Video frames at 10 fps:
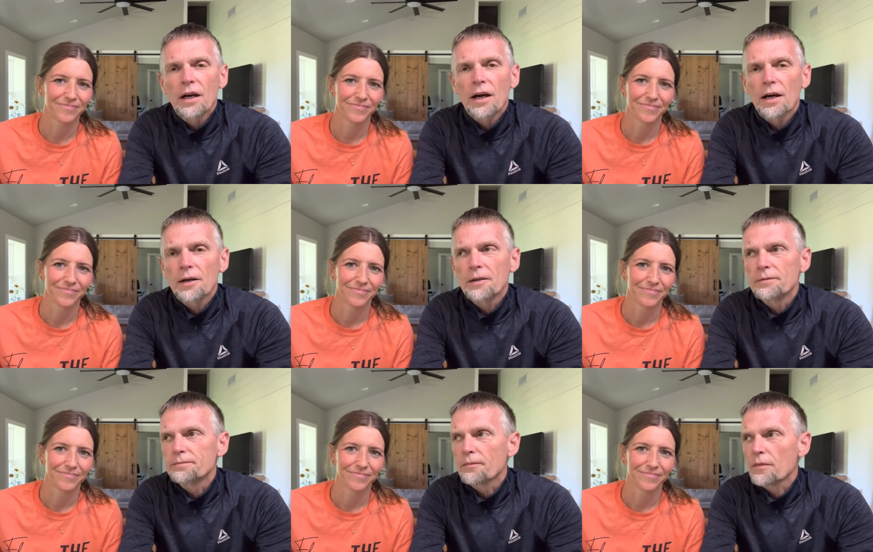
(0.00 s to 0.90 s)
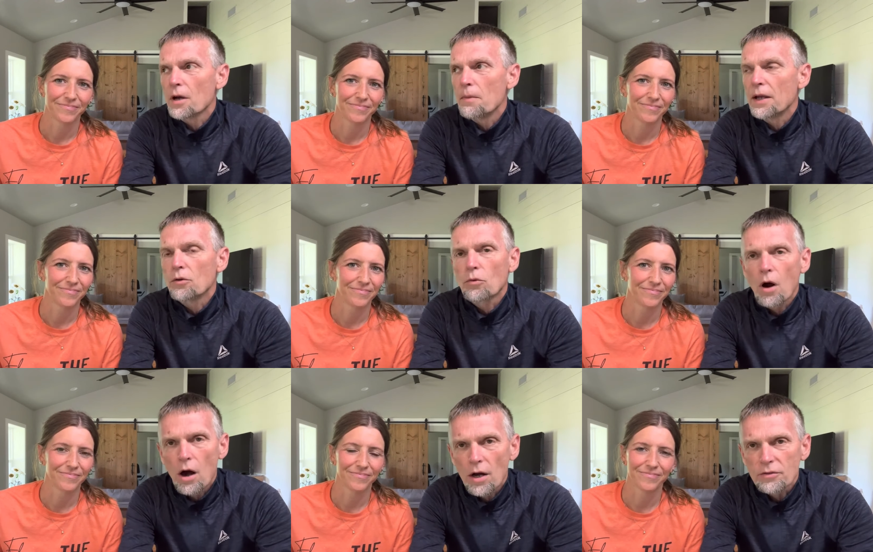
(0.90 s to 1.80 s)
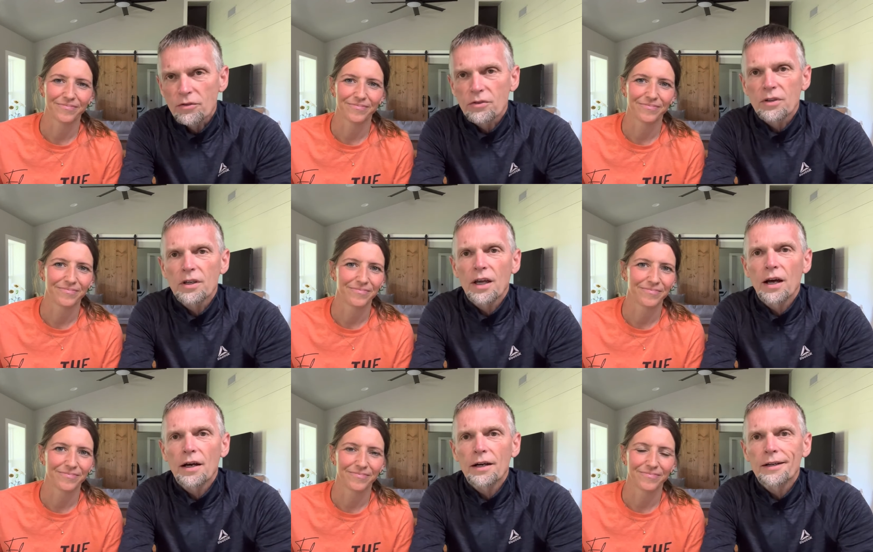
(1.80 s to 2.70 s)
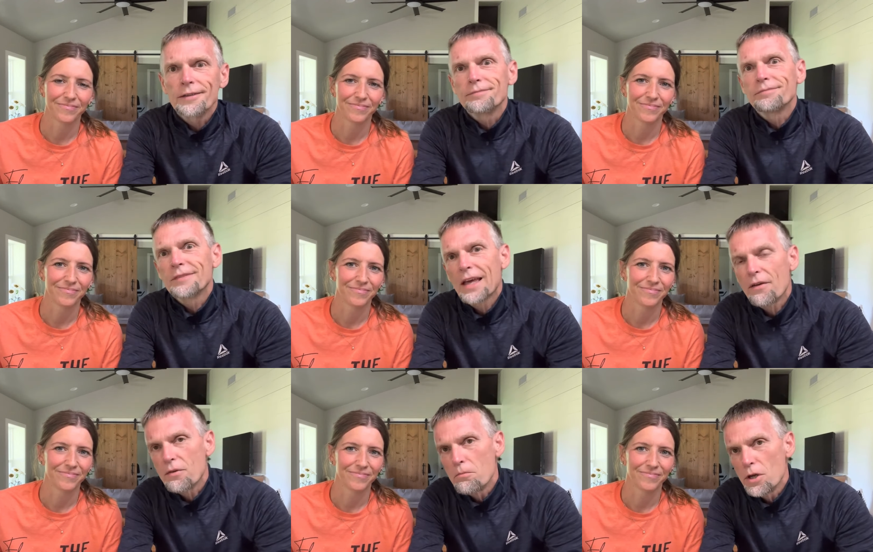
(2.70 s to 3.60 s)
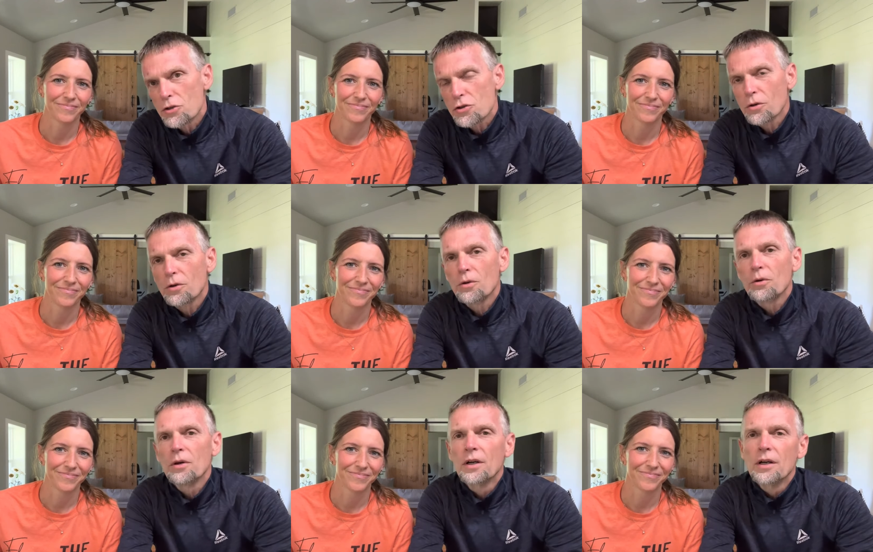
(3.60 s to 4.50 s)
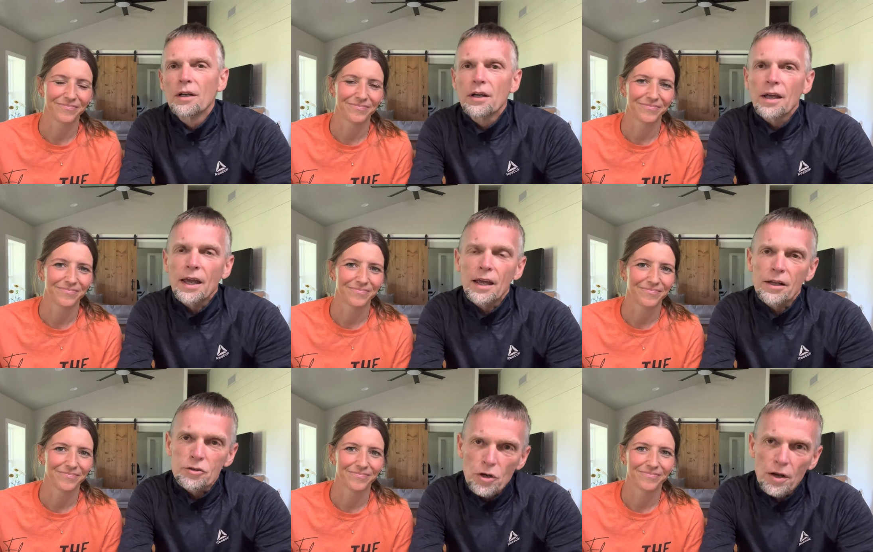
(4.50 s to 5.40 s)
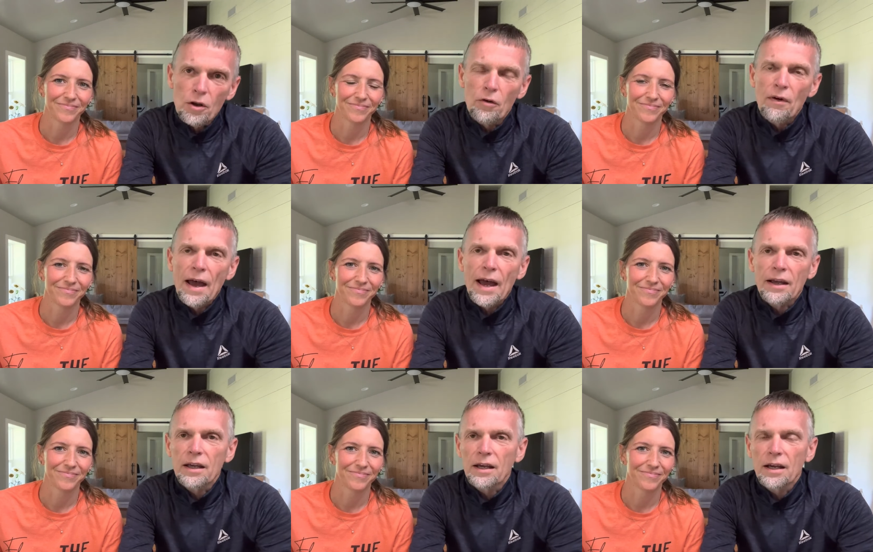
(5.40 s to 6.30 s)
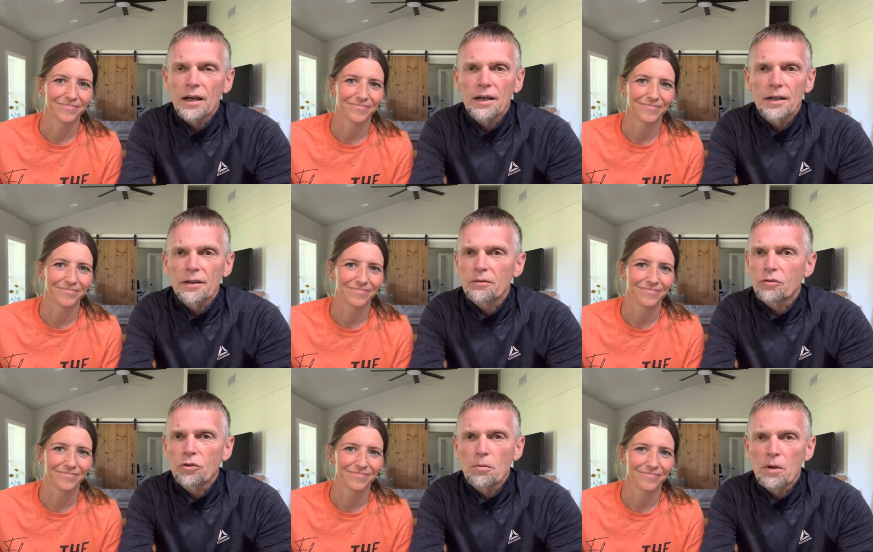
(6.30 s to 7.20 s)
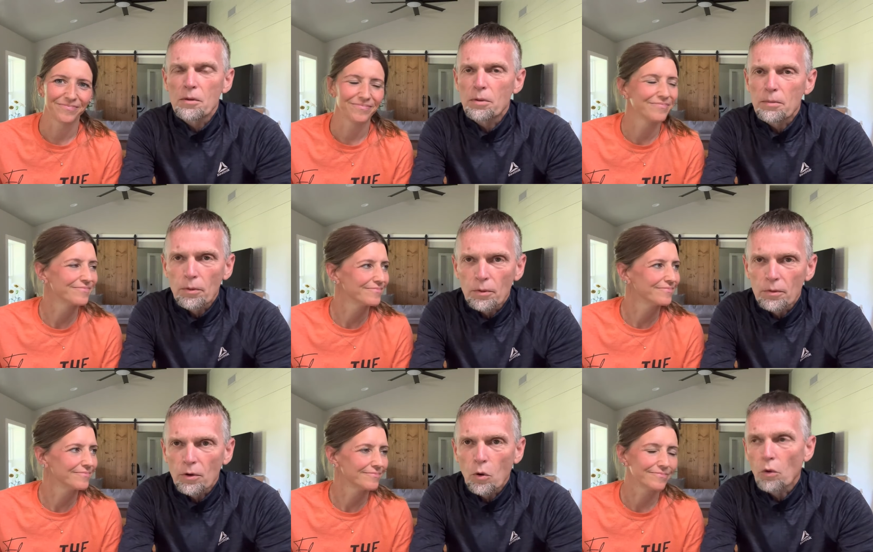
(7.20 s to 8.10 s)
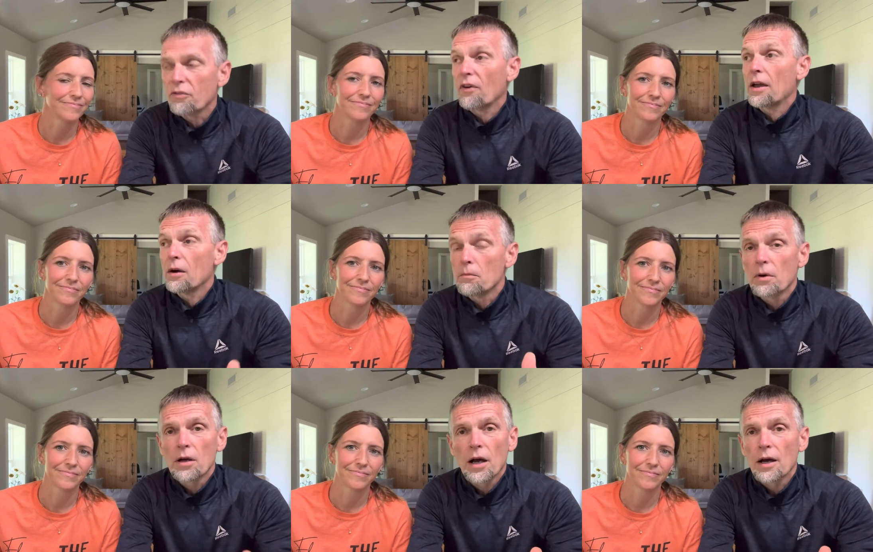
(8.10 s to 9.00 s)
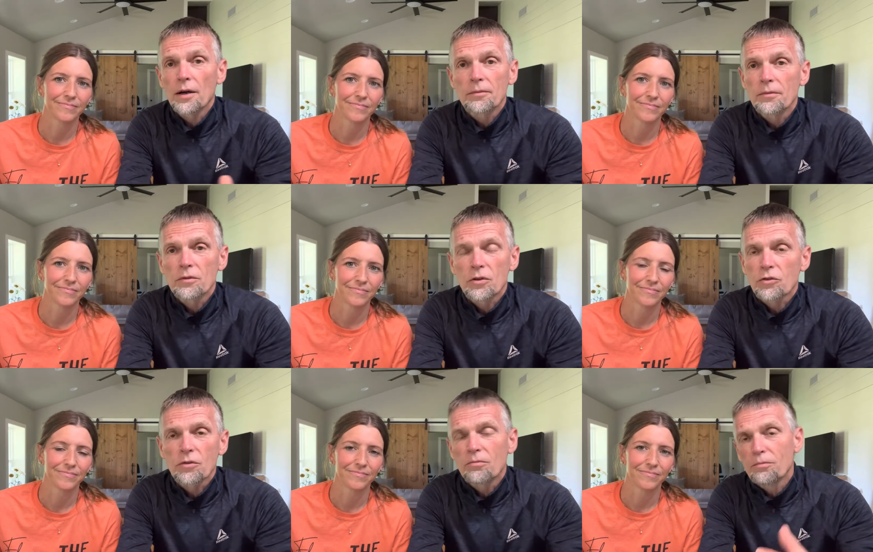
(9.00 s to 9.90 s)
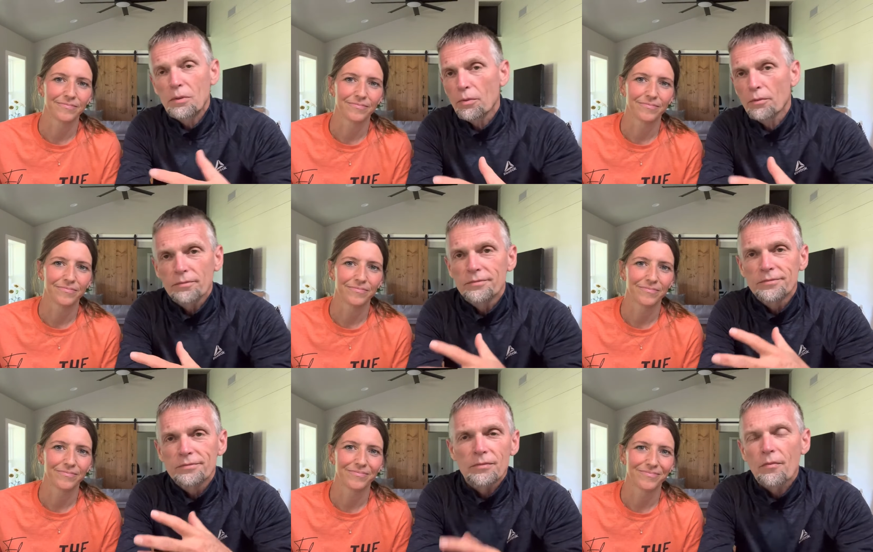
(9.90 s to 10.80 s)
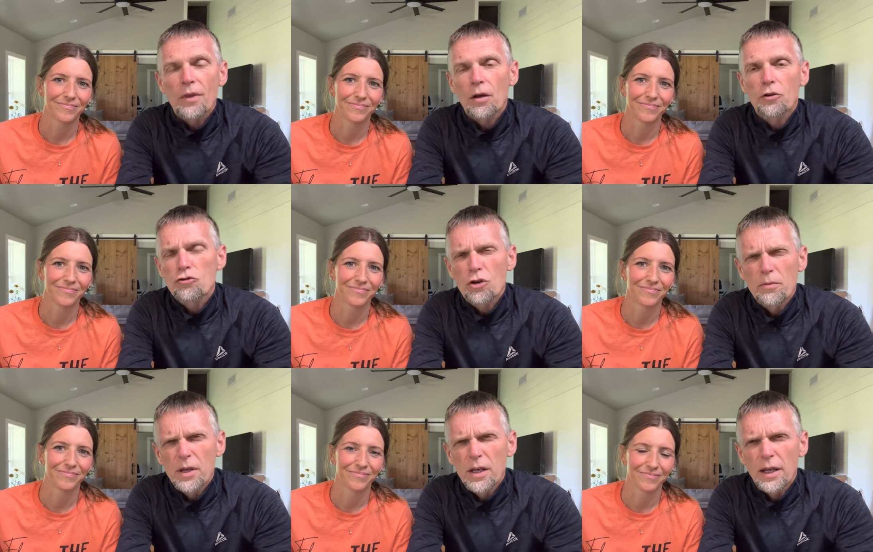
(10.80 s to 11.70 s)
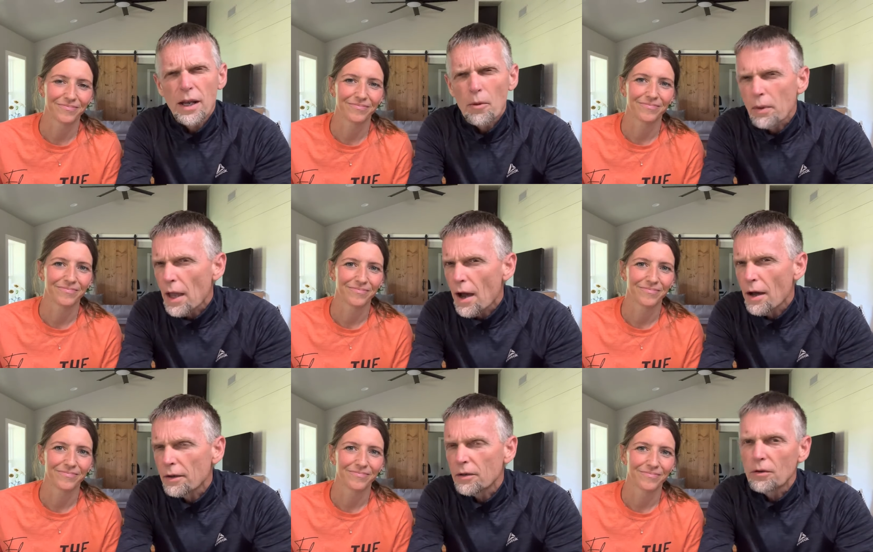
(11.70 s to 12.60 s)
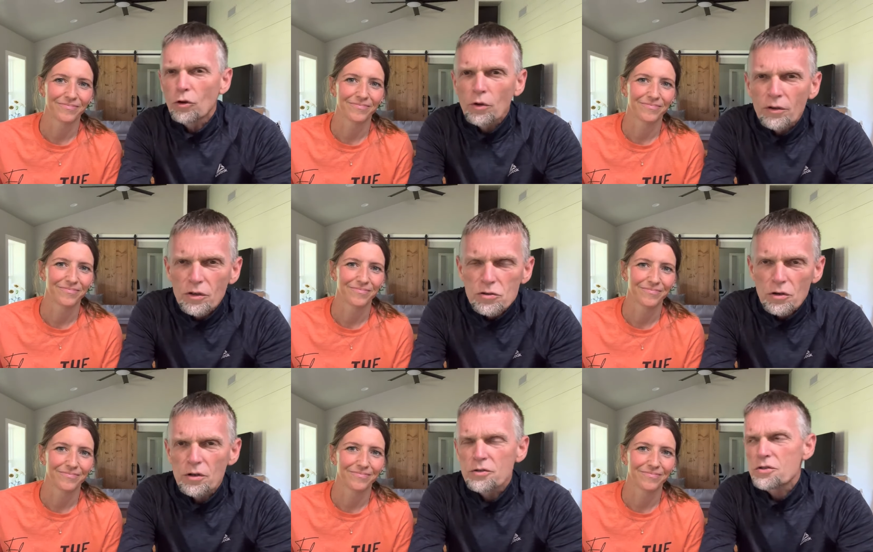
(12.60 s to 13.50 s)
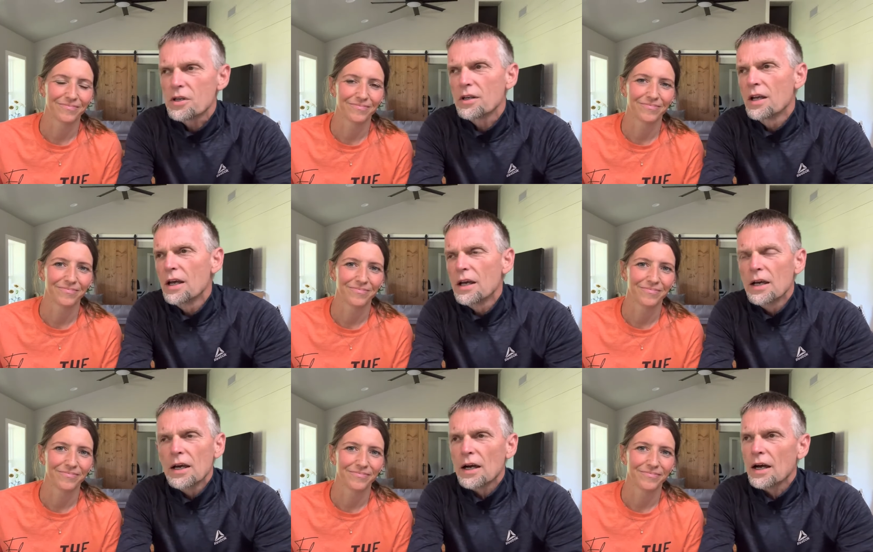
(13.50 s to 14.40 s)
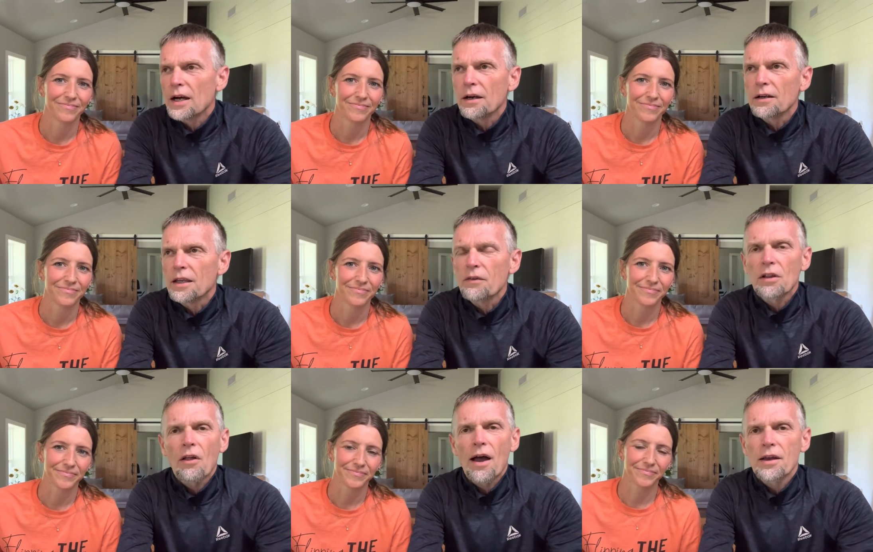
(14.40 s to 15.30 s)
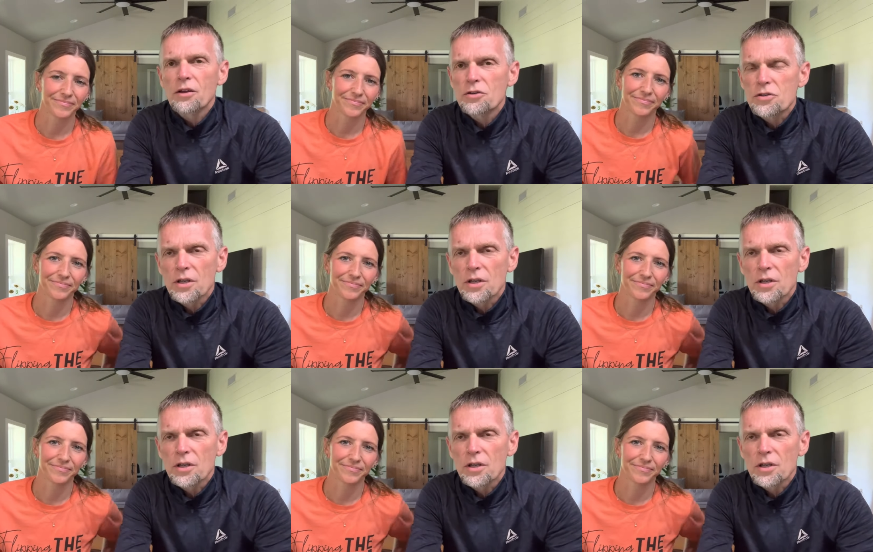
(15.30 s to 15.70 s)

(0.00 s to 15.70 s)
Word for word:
Speaker 1: um, Amanda Ross, uh, Kevin Mitchell, and John Novak. Uh, so many people, Gore Fam, um, just people contributing and helping out and doing t-shirts and Uh, getting lineage